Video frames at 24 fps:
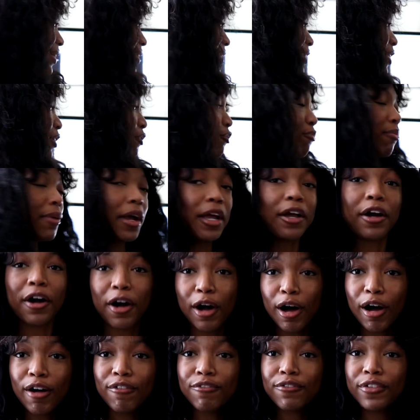myself my
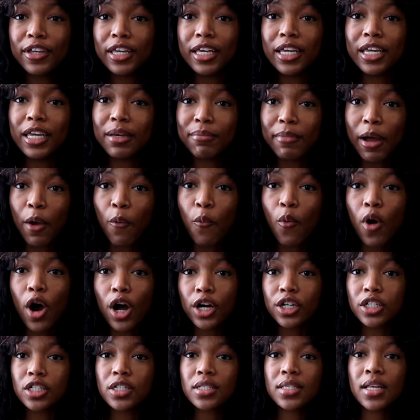coffee, get my
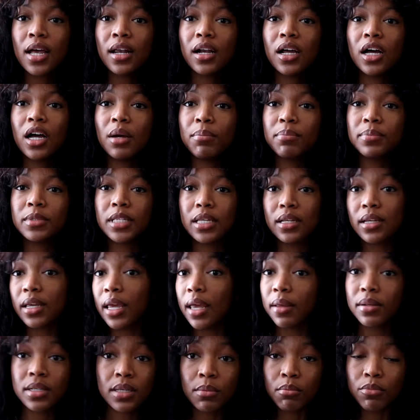water set up,
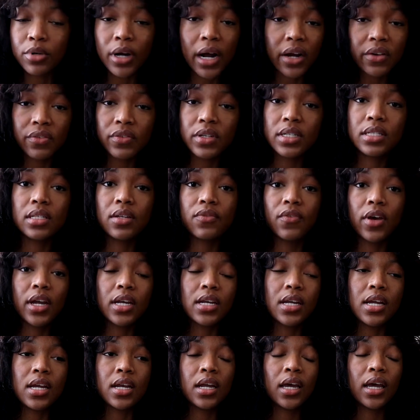get some breakfast if I
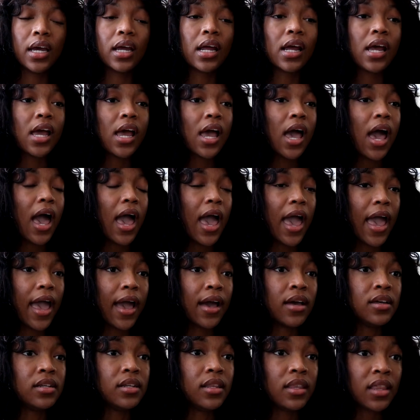need it,
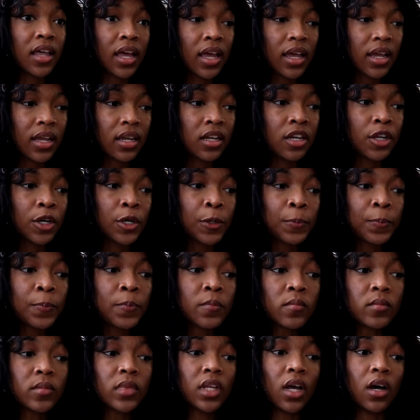and then
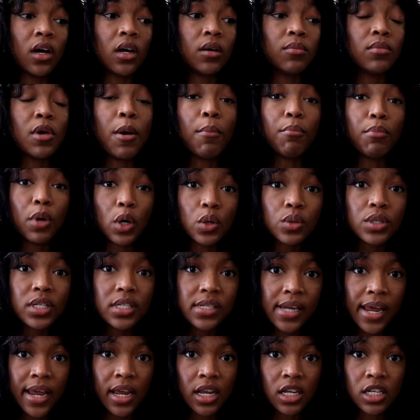um,
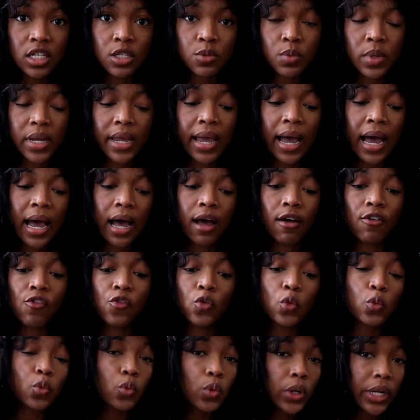most days we have
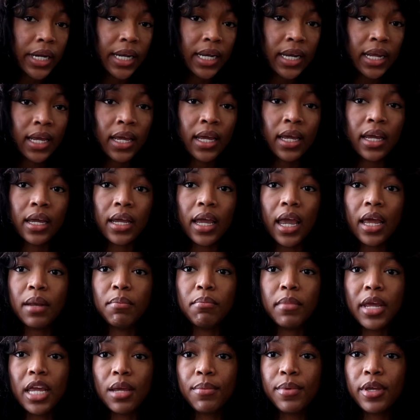reading
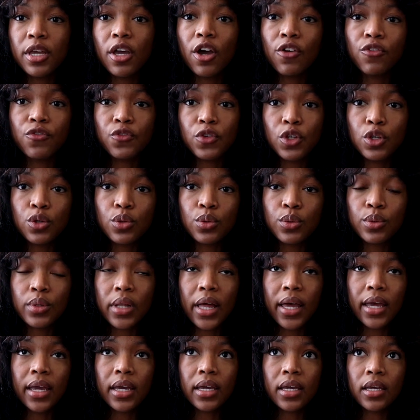and maybe a few
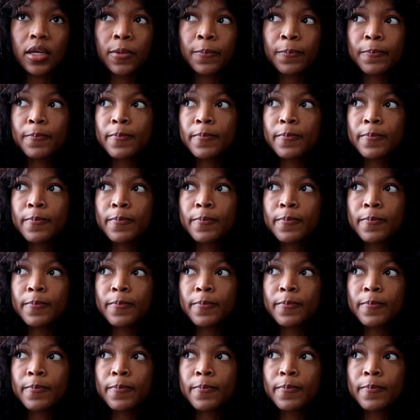like